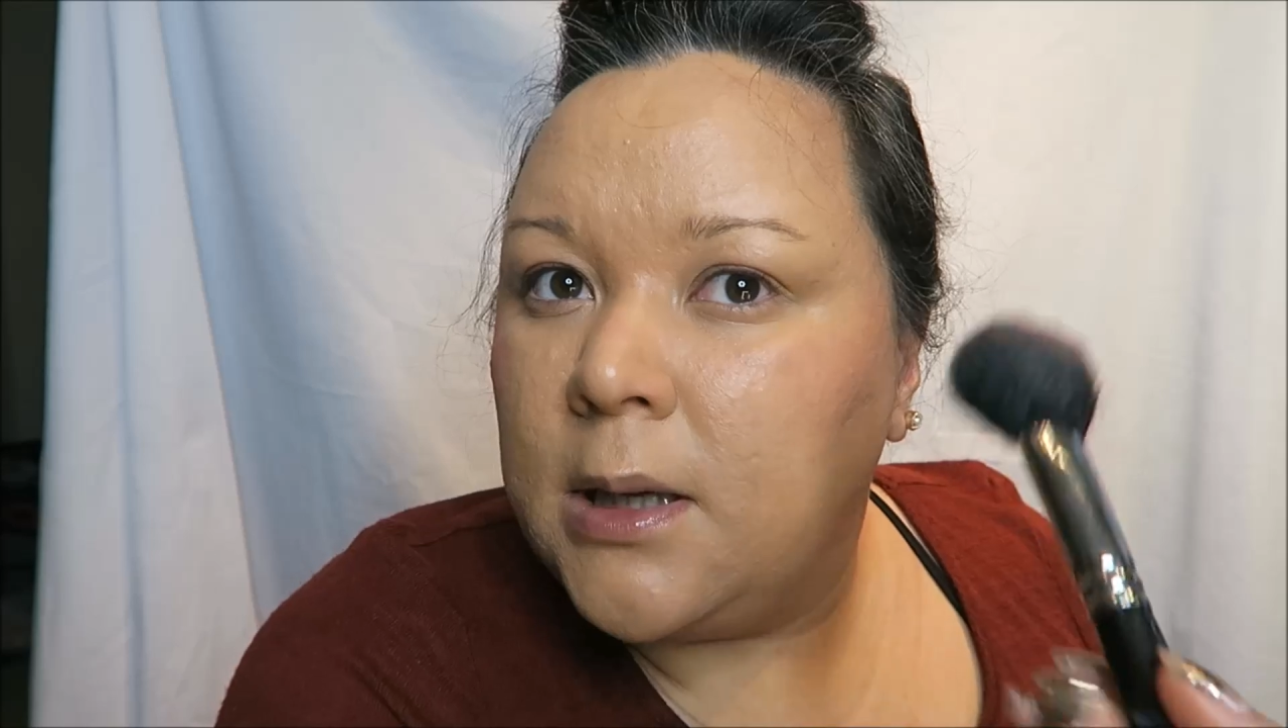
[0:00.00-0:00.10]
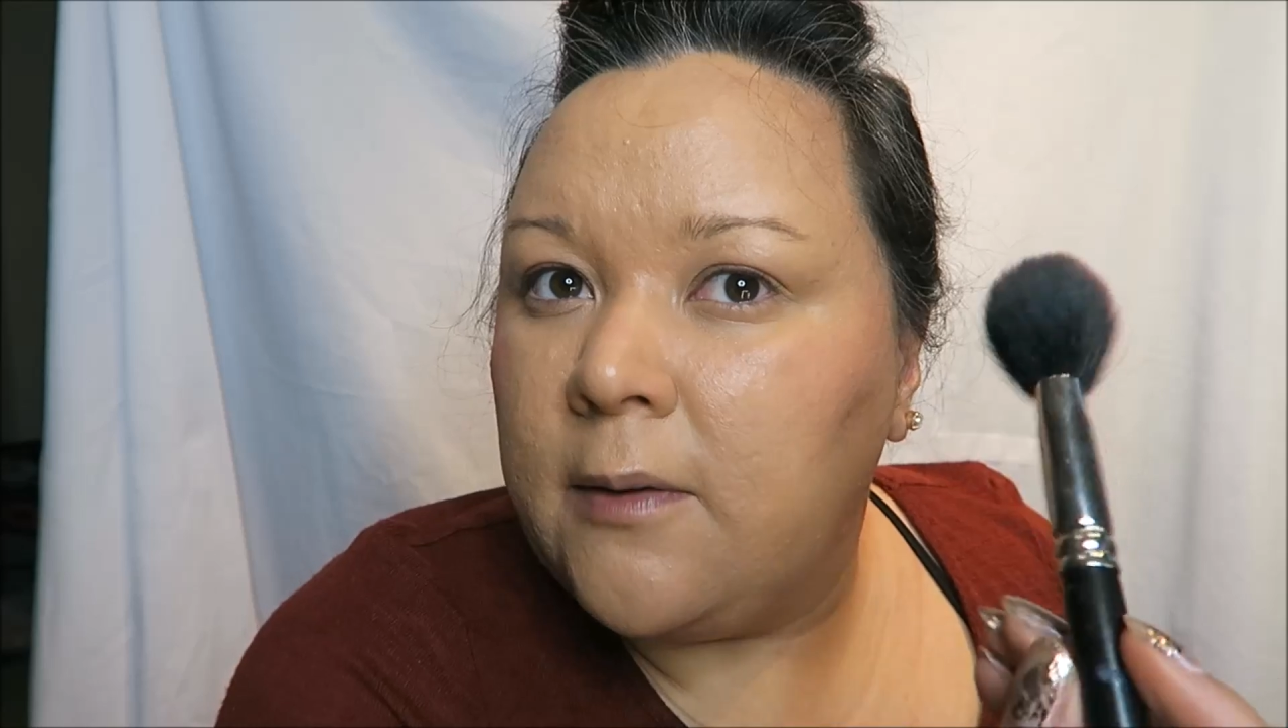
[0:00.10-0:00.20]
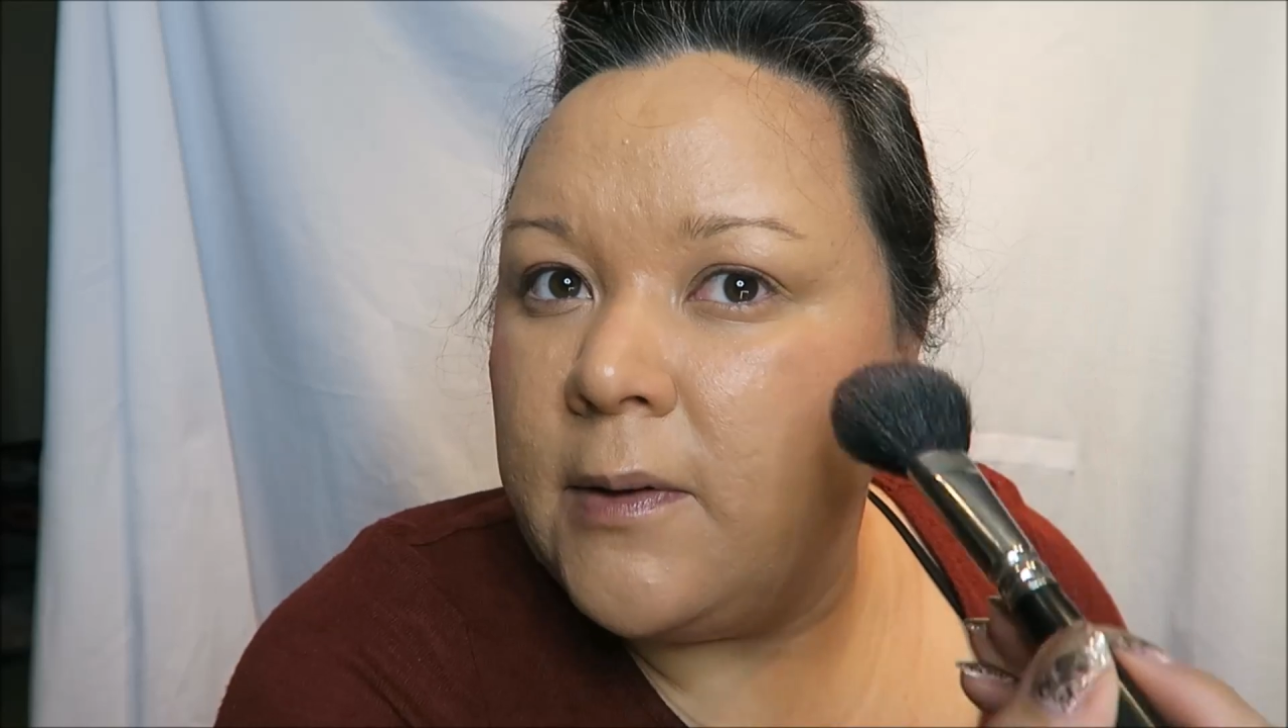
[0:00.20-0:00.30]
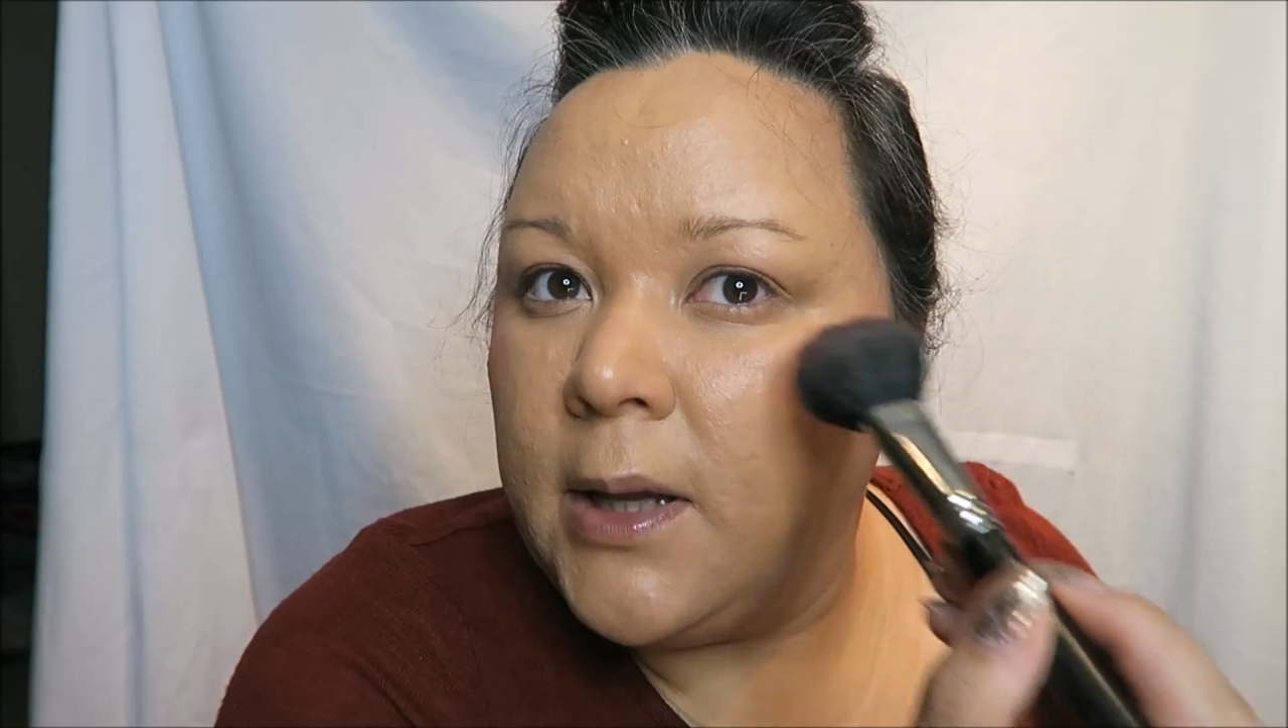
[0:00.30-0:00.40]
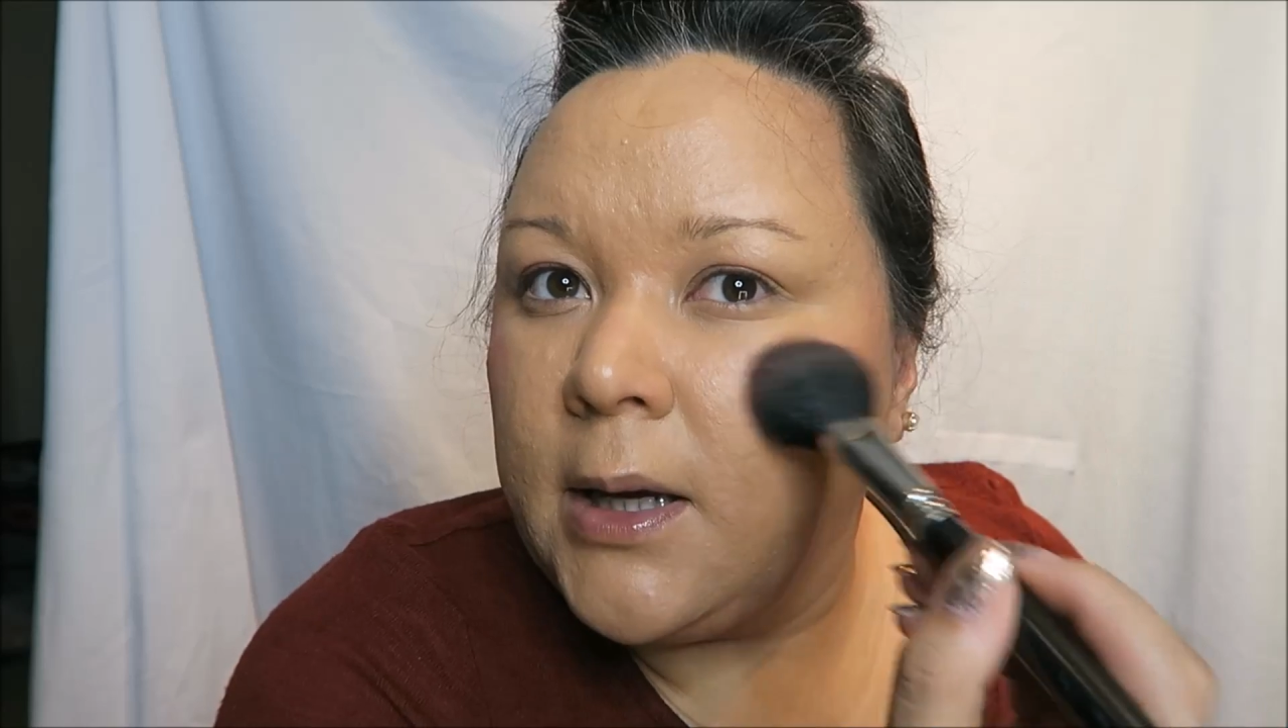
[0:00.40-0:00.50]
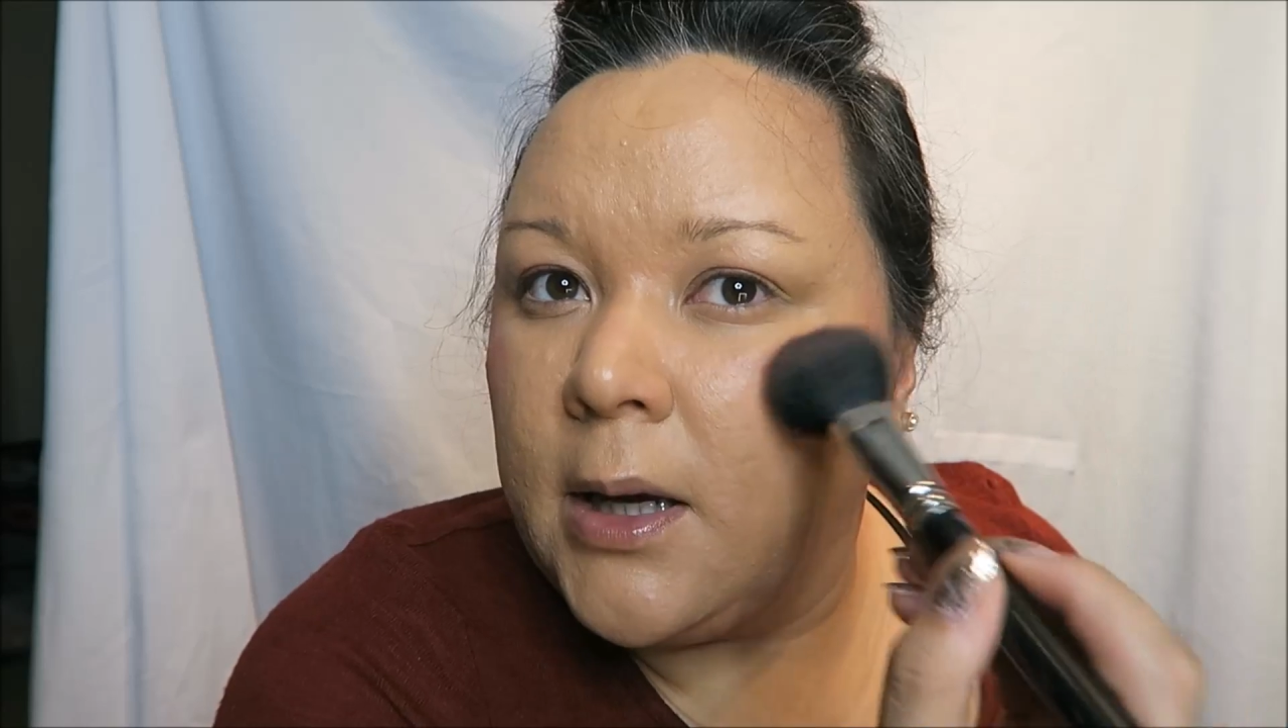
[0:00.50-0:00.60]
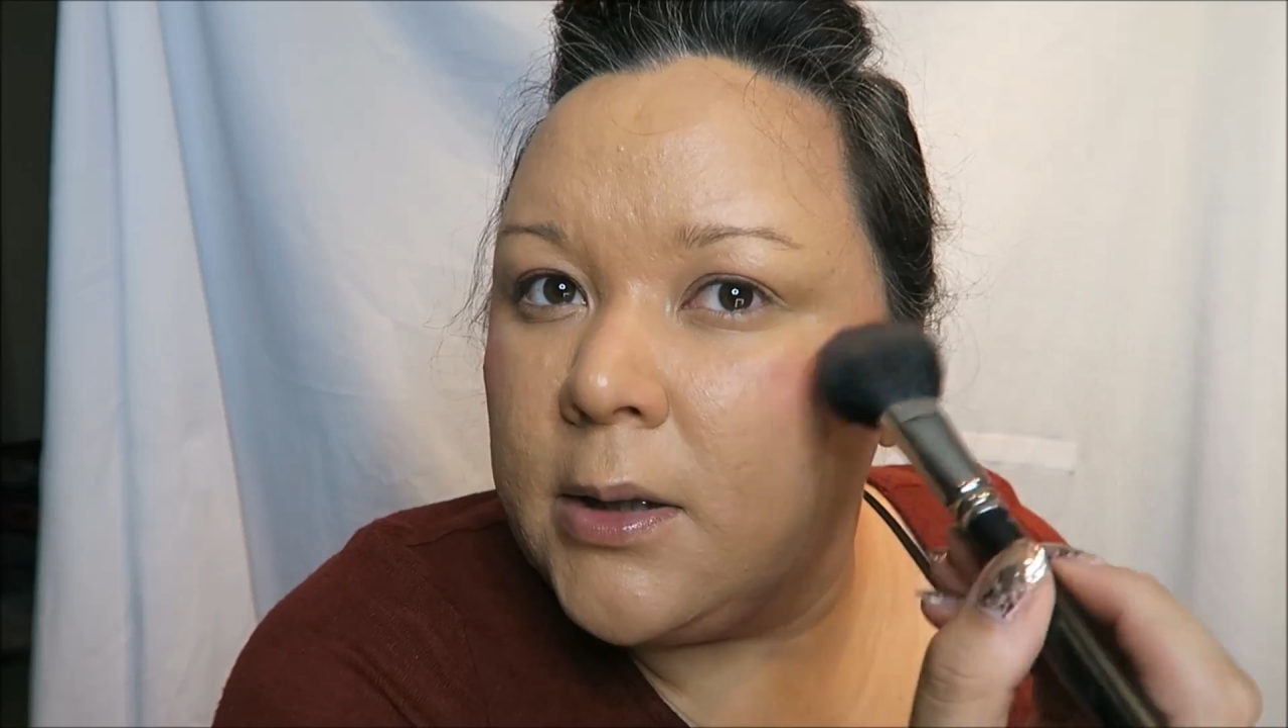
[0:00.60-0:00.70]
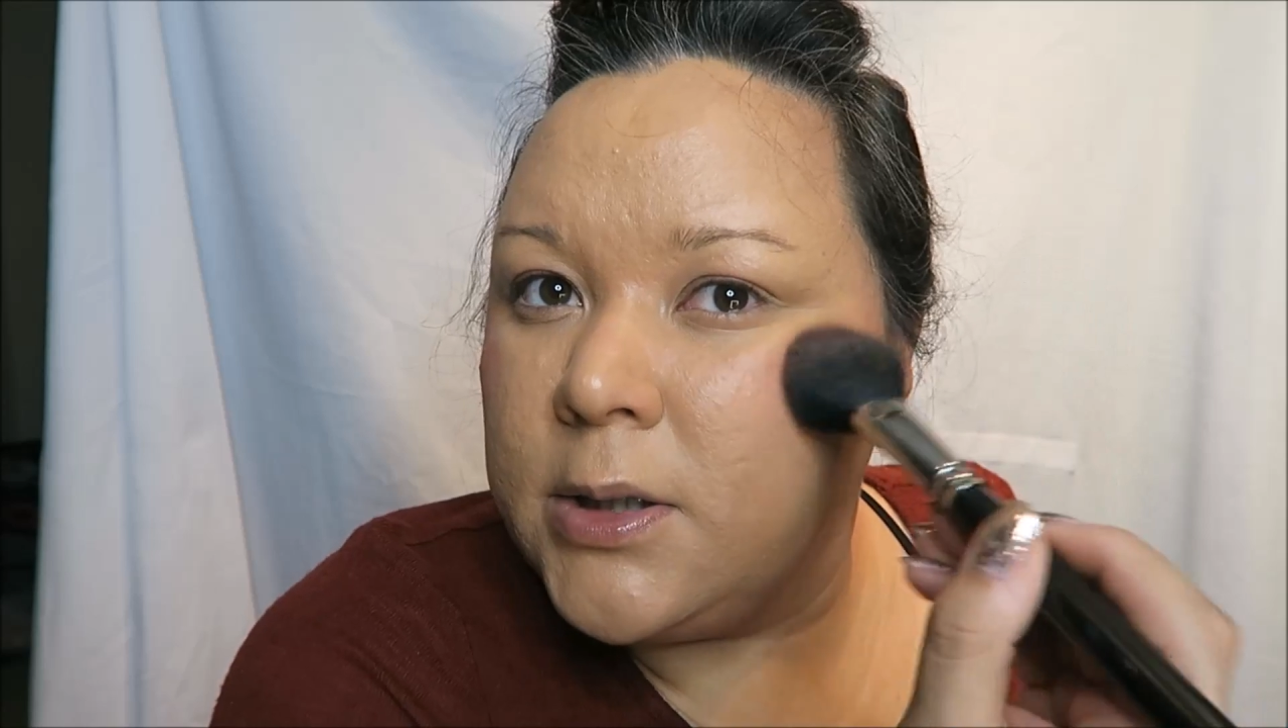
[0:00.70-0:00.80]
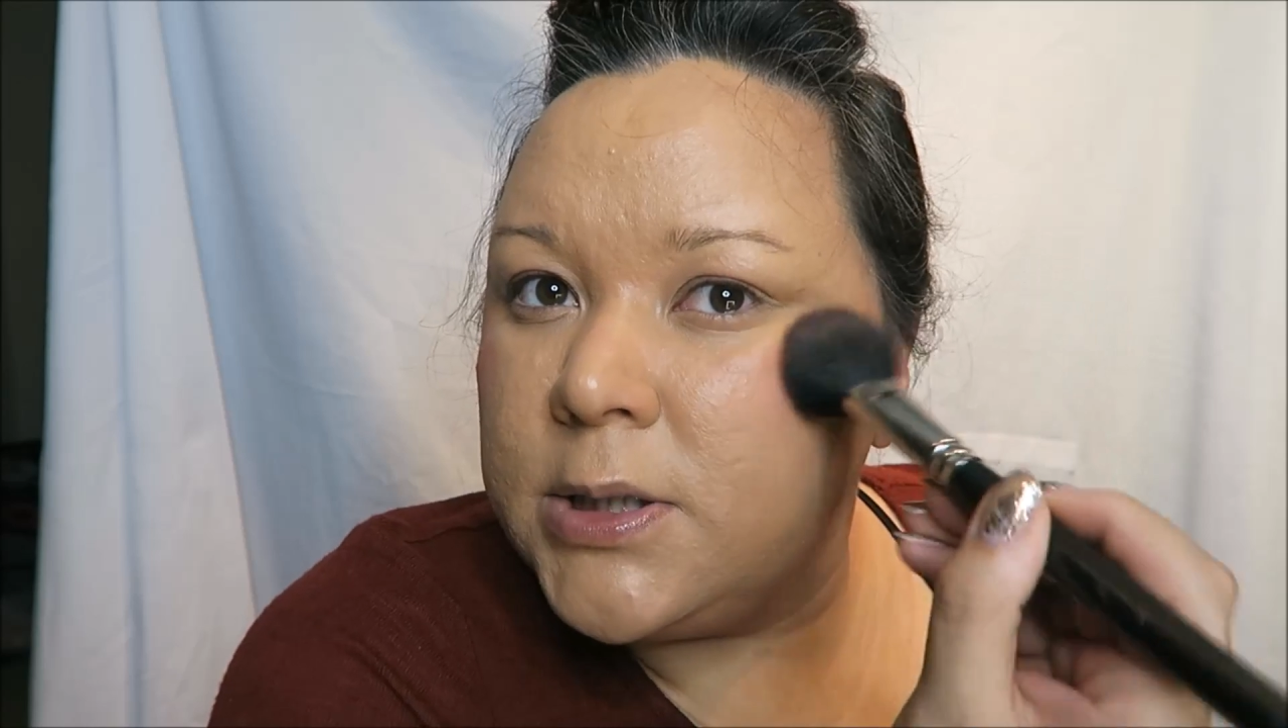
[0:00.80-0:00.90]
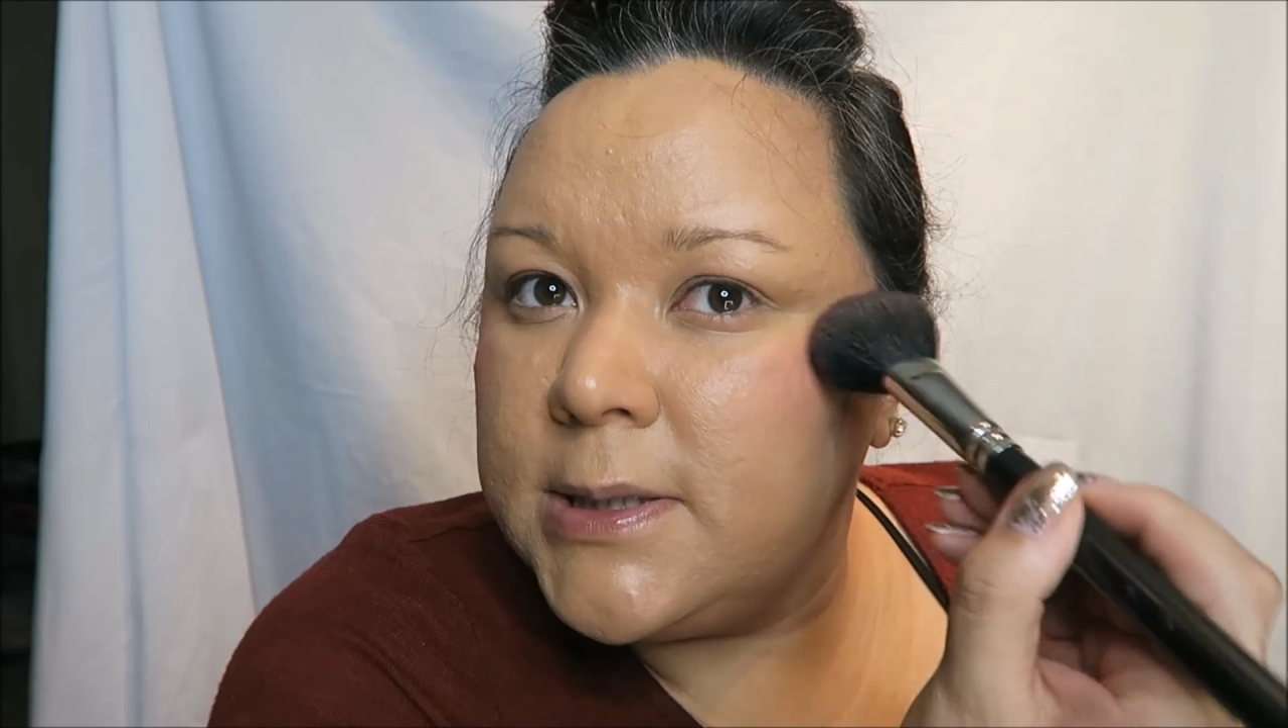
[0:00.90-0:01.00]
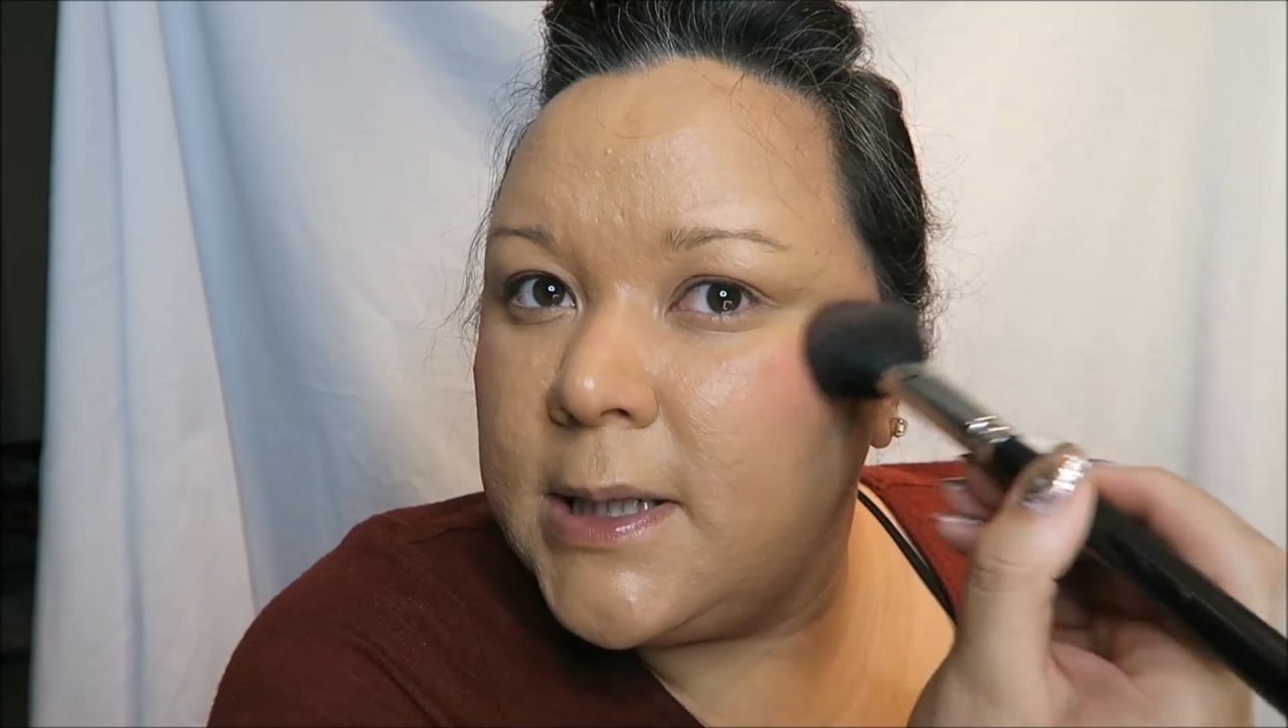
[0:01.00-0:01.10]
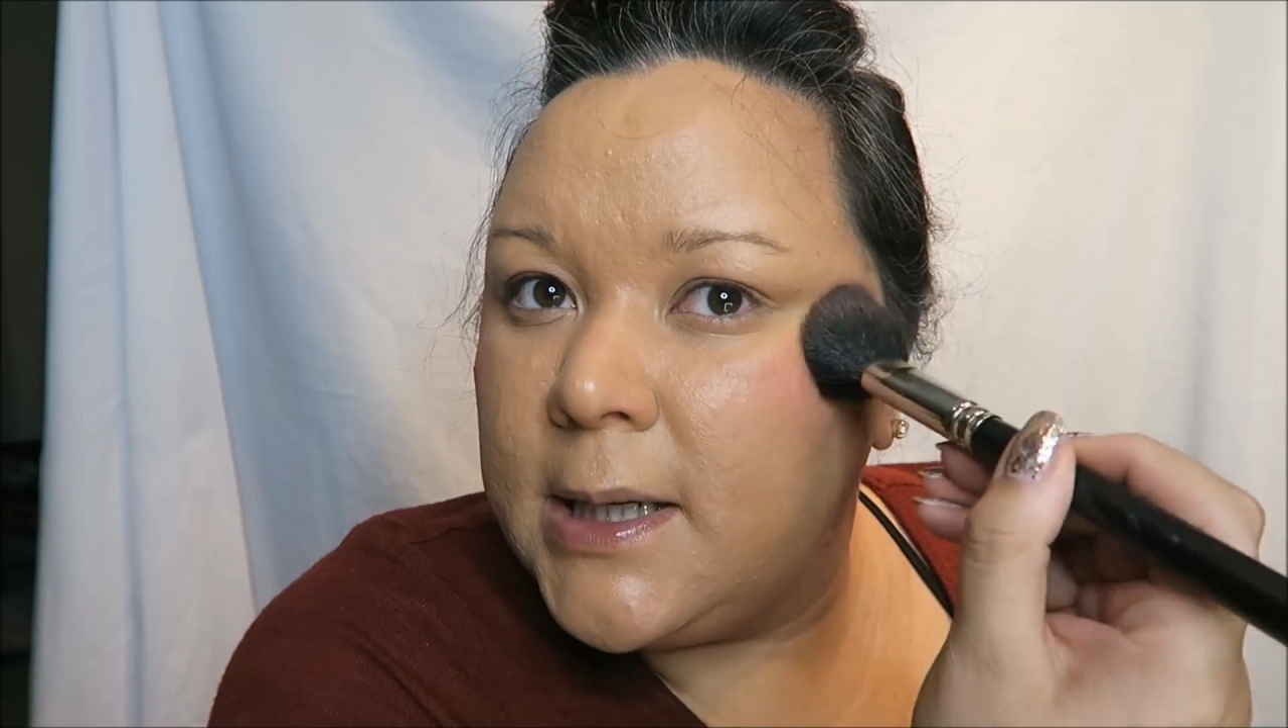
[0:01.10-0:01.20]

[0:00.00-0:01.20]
I feel like color just